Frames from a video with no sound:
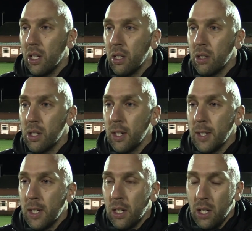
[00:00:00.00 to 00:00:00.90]
And
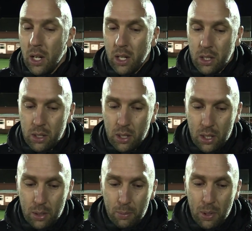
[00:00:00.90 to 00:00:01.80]
yeah,
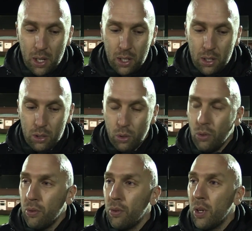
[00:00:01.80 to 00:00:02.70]
there's been a sort of